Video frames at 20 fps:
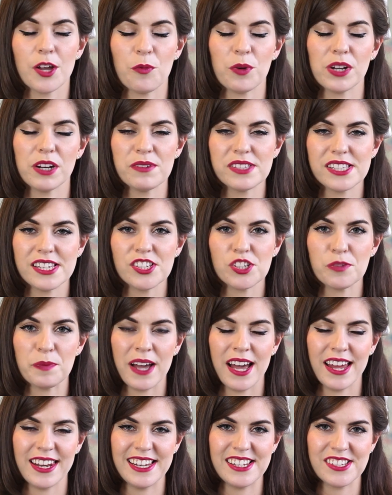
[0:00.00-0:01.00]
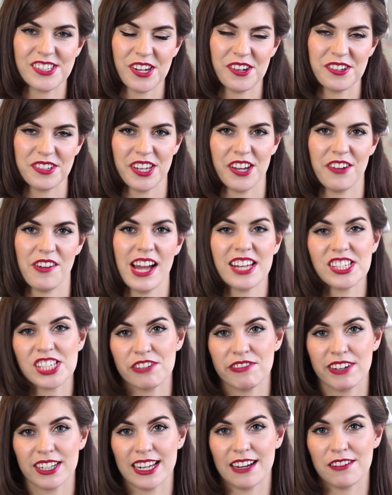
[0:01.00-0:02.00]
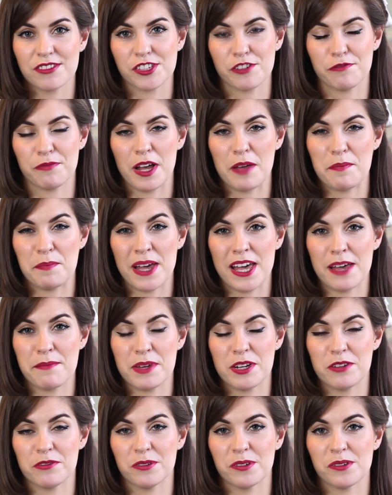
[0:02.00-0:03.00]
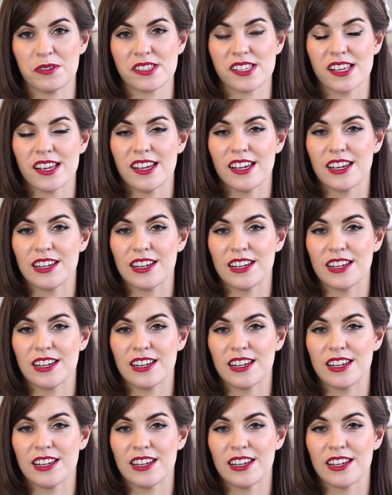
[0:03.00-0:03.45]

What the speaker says: When I was in Japan in Tokyo, I actually ran out of my Bare Minerals